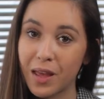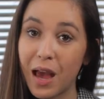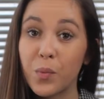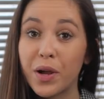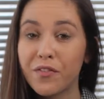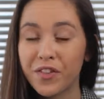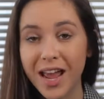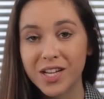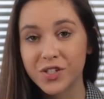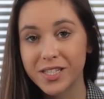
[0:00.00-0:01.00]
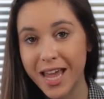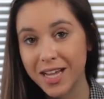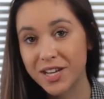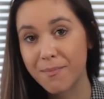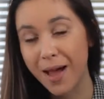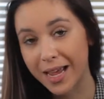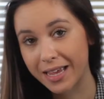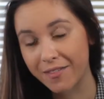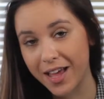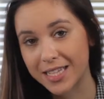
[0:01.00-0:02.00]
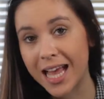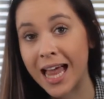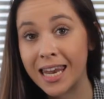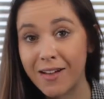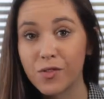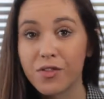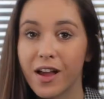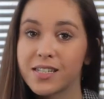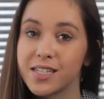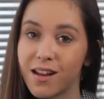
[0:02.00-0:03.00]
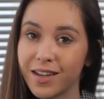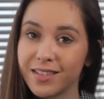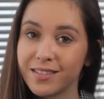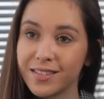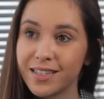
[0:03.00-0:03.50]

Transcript: And we're at Finextra's Next Gen Banking event at Level thirty-nine.